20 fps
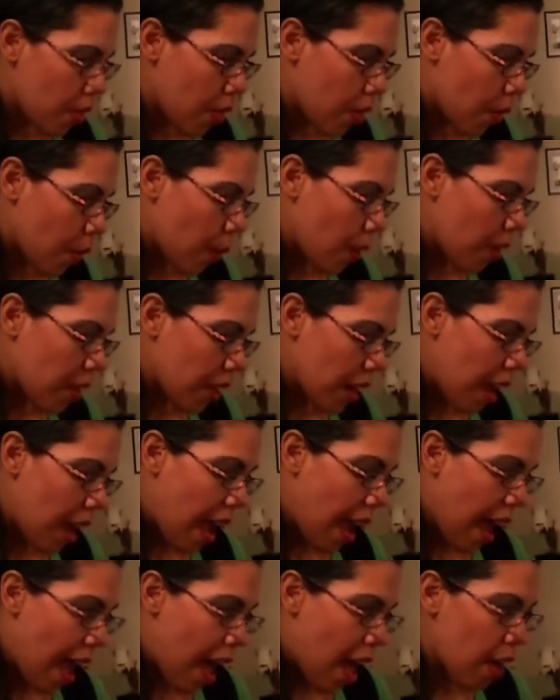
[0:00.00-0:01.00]
The one that I
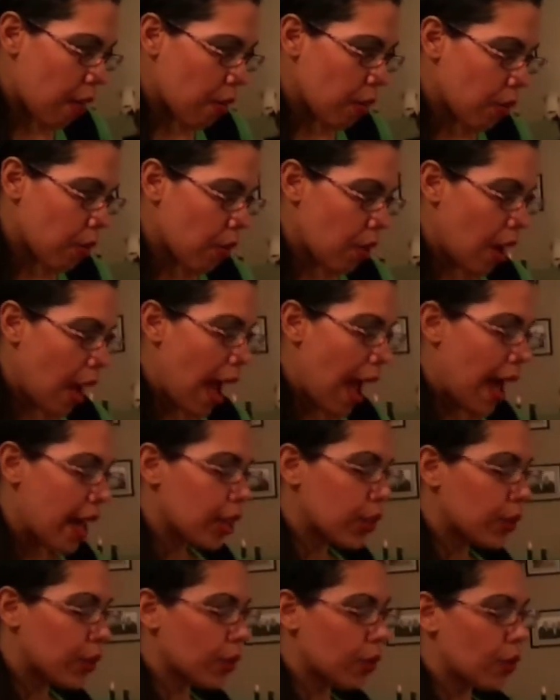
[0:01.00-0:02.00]
have
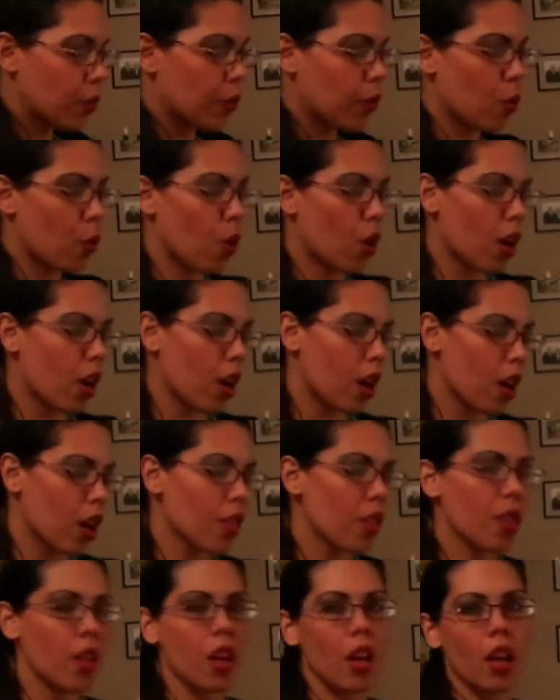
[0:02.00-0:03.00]
asks for
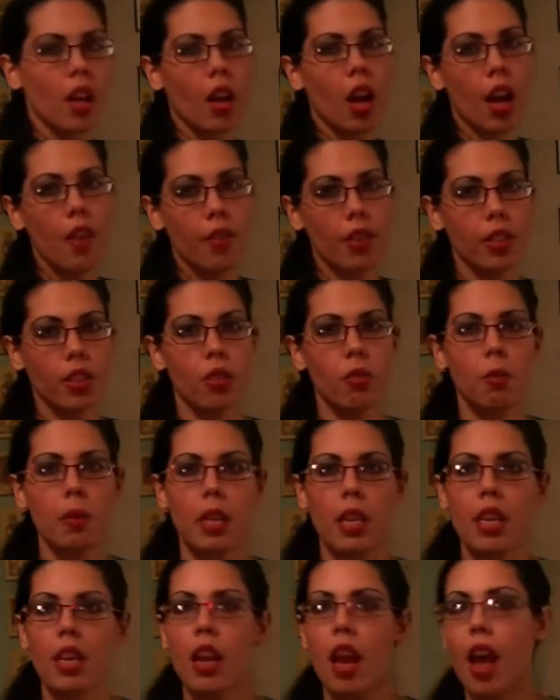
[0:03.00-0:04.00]
the oven to
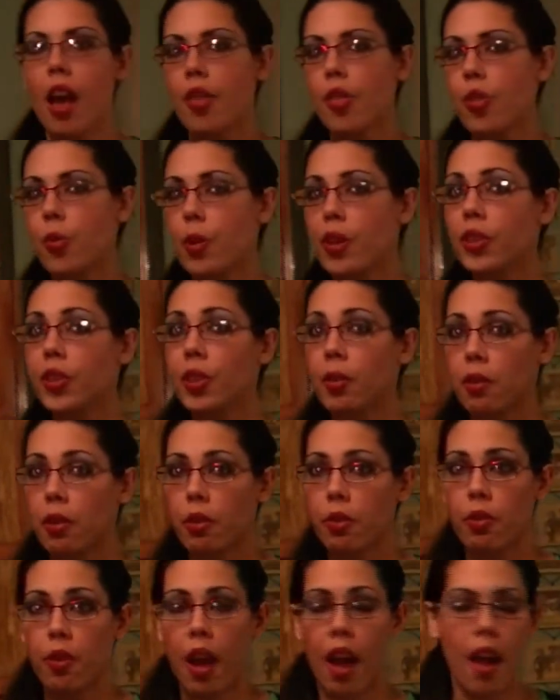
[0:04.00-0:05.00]
be at
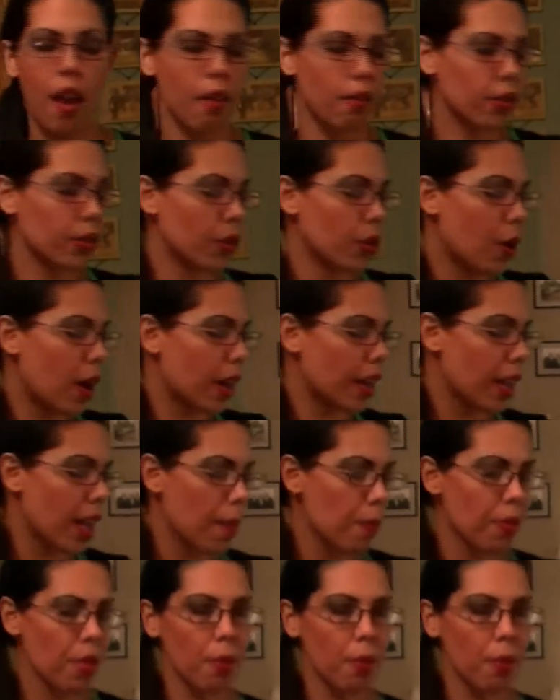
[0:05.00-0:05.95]
375. So I kept